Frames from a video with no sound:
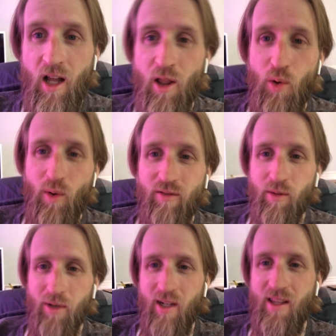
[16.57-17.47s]
Hello,
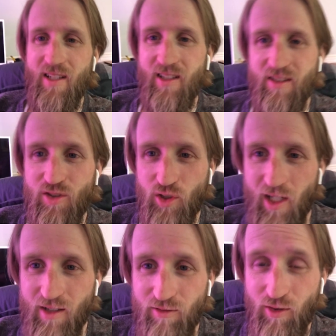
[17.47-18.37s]
everybody. This is
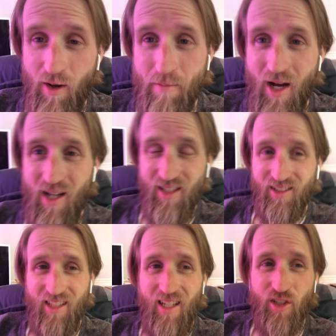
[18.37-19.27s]
Trent from
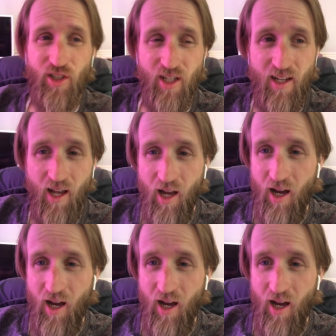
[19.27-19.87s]
Hustle Energy.